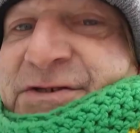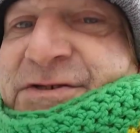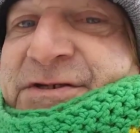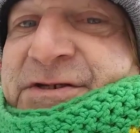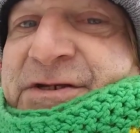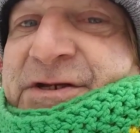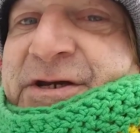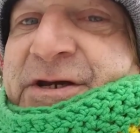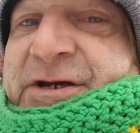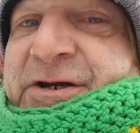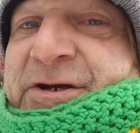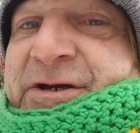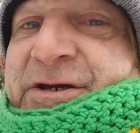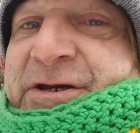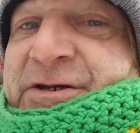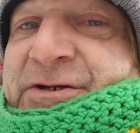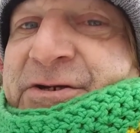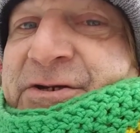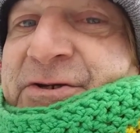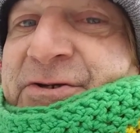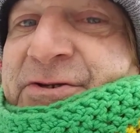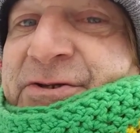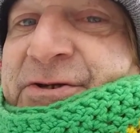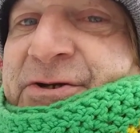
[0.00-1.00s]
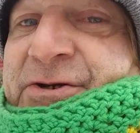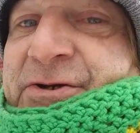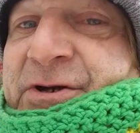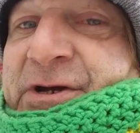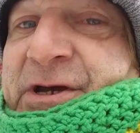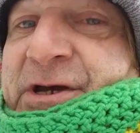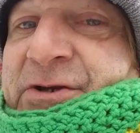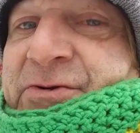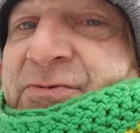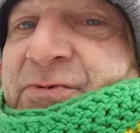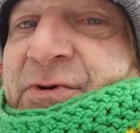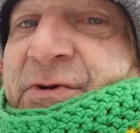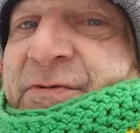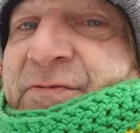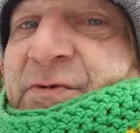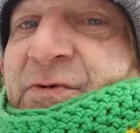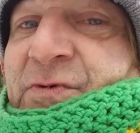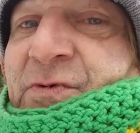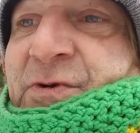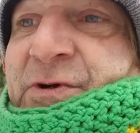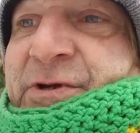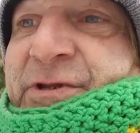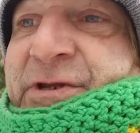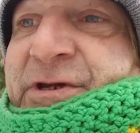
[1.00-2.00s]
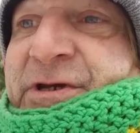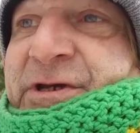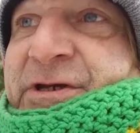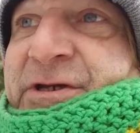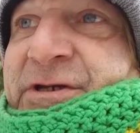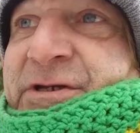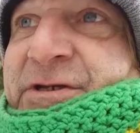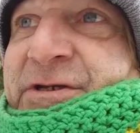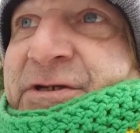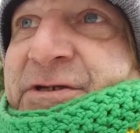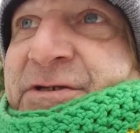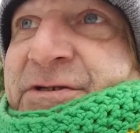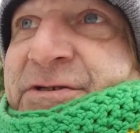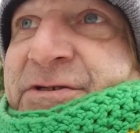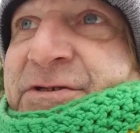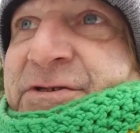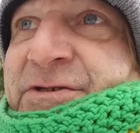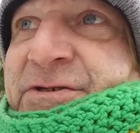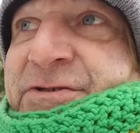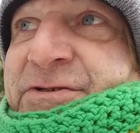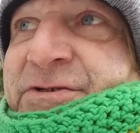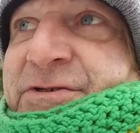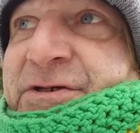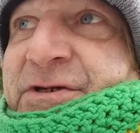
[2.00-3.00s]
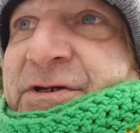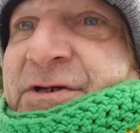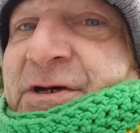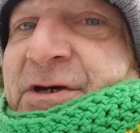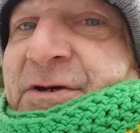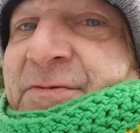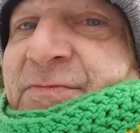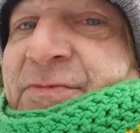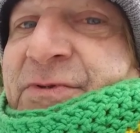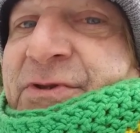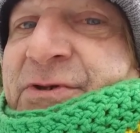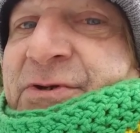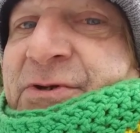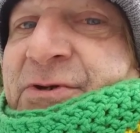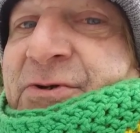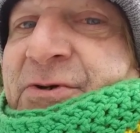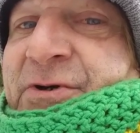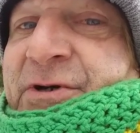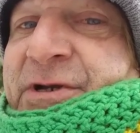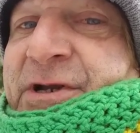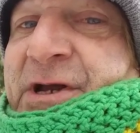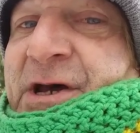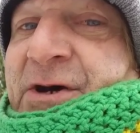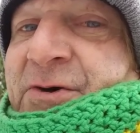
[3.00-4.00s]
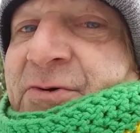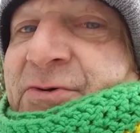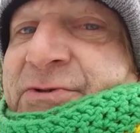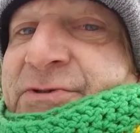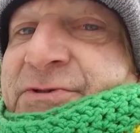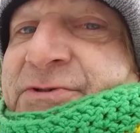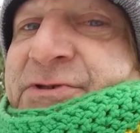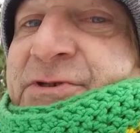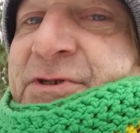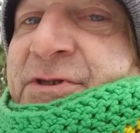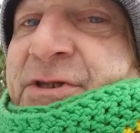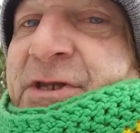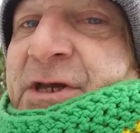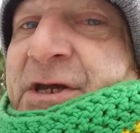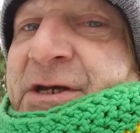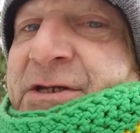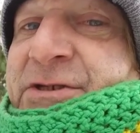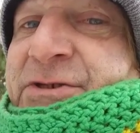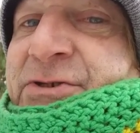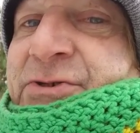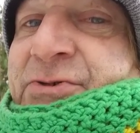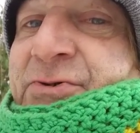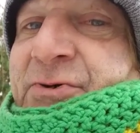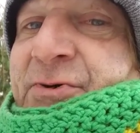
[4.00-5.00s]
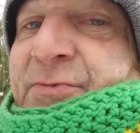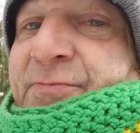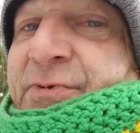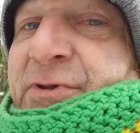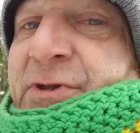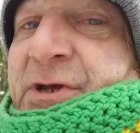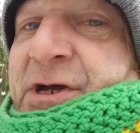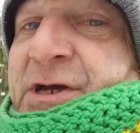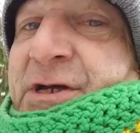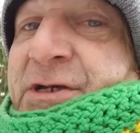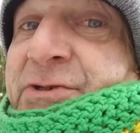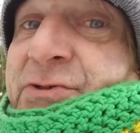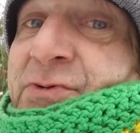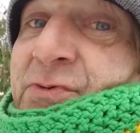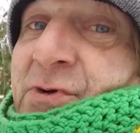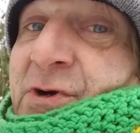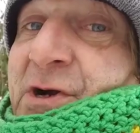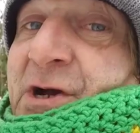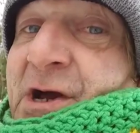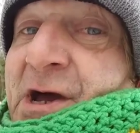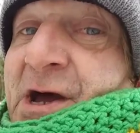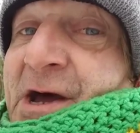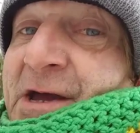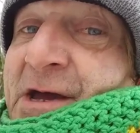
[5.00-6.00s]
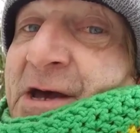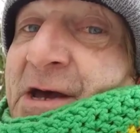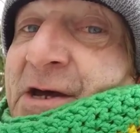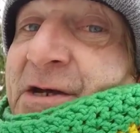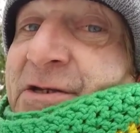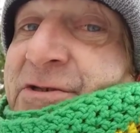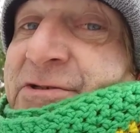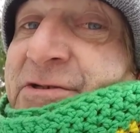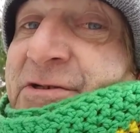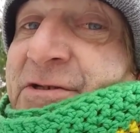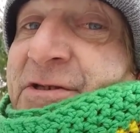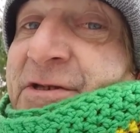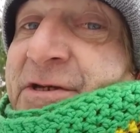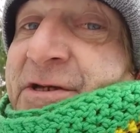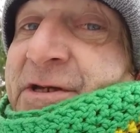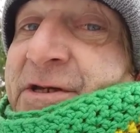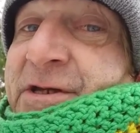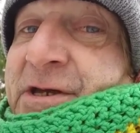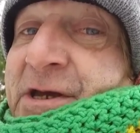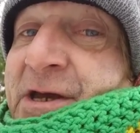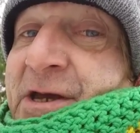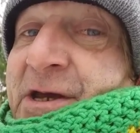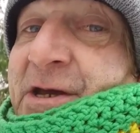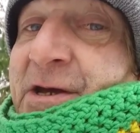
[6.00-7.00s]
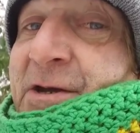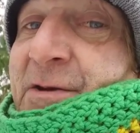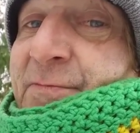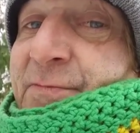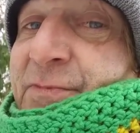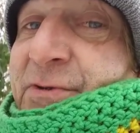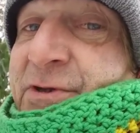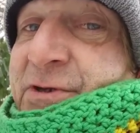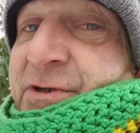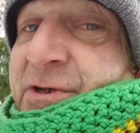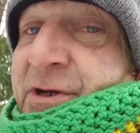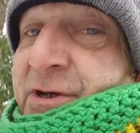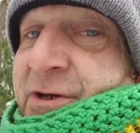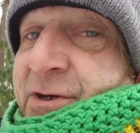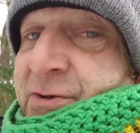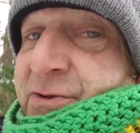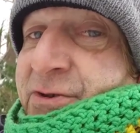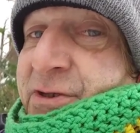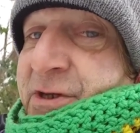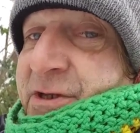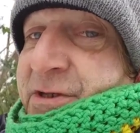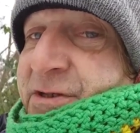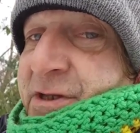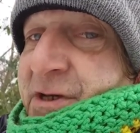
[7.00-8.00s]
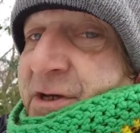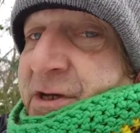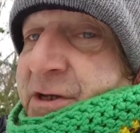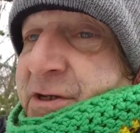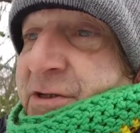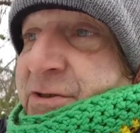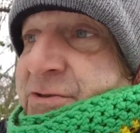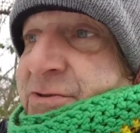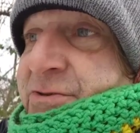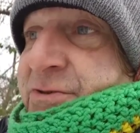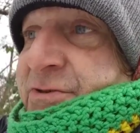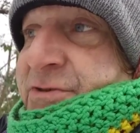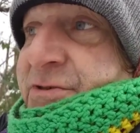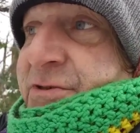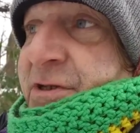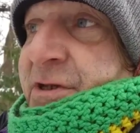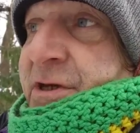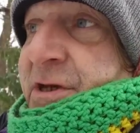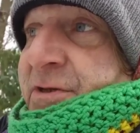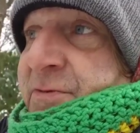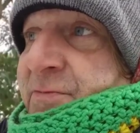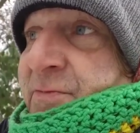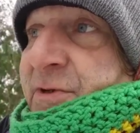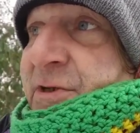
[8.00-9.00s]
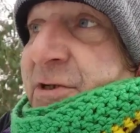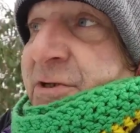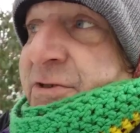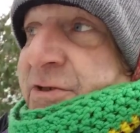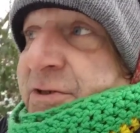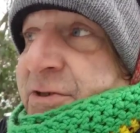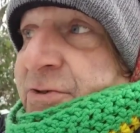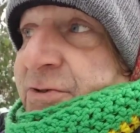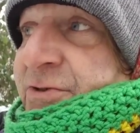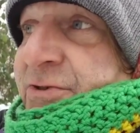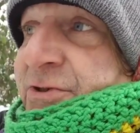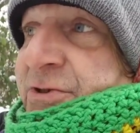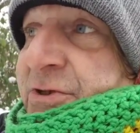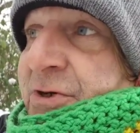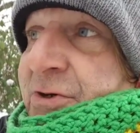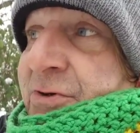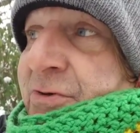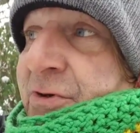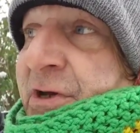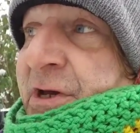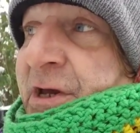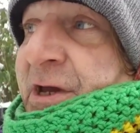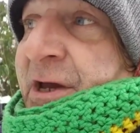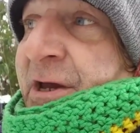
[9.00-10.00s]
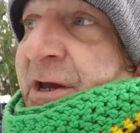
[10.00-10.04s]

is an area near the Grand River where the Indians used to come through, and I was led to a place where I actually camp, that the angels led me to. So